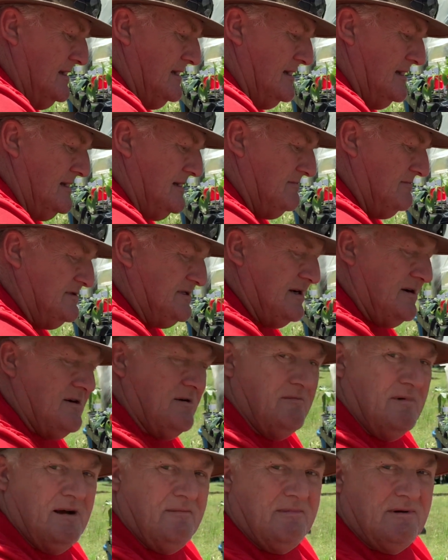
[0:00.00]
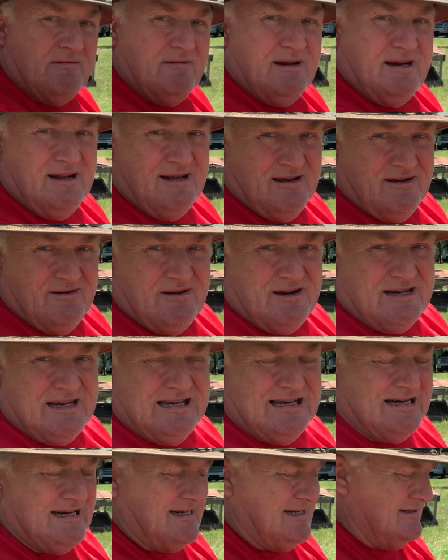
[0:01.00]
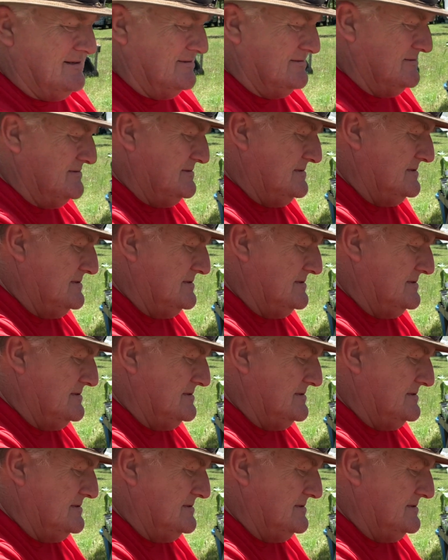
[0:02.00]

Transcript: And I'm sorry about my radio. I got it on